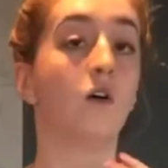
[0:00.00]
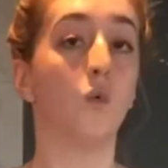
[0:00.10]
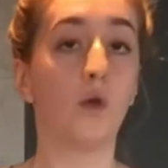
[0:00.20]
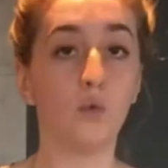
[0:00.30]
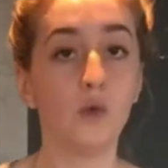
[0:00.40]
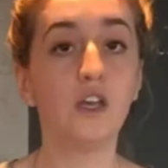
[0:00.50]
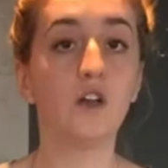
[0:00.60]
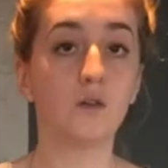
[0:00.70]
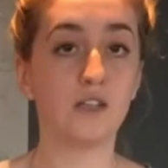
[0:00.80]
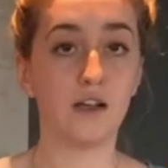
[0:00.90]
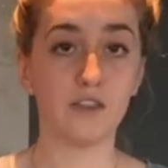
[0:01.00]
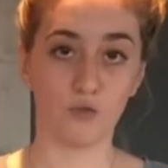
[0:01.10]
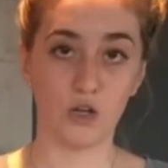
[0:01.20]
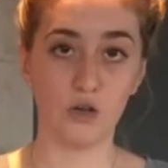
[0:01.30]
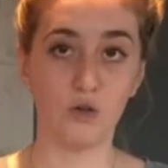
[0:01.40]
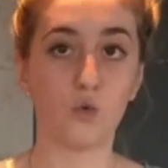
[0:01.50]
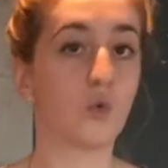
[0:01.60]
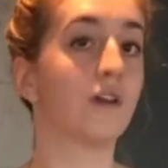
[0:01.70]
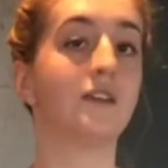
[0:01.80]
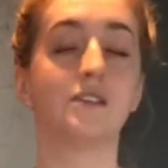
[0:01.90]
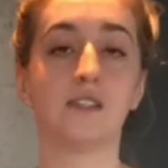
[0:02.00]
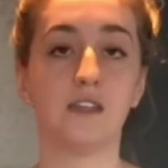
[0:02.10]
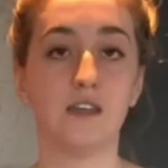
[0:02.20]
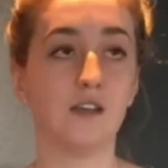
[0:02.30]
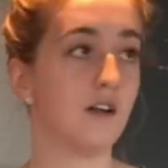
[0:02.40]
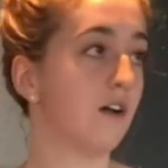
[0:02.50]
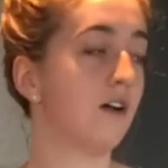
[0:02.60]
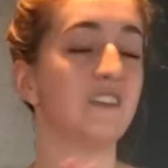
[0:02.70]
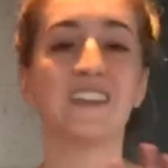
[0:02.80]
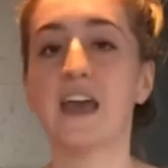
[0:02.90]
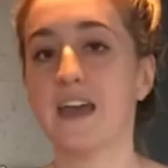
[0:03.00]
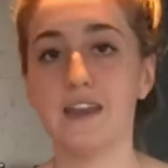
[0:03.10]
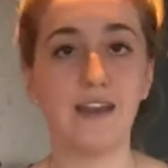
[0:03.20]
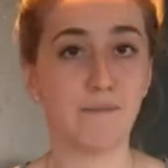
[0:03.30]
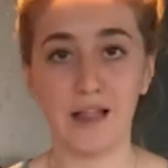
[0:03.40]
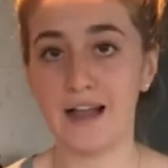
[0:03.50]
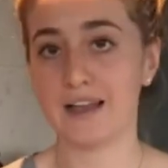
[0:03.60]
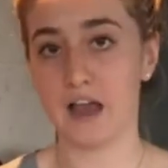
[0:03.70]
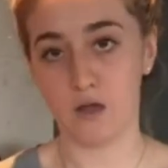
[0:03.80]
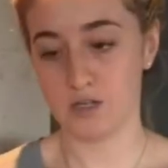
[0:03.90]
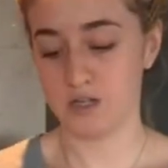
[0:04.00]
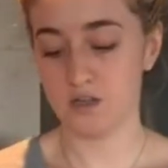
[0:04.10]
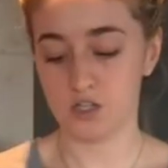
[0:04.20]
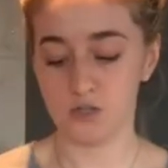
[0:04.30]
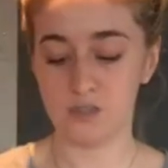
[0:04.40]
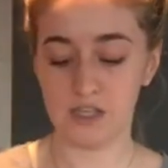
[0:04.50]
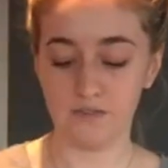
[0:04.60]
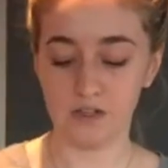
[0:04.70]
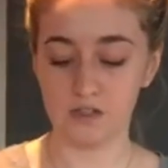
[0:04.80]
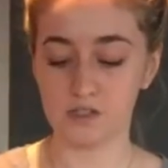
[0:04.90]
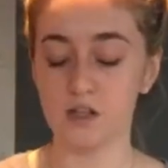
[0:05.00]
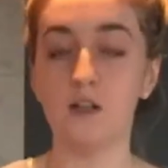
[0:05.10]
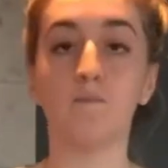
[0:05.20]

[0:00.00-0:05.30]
when we go down the road, we're going to see 10 black Audi Q7s.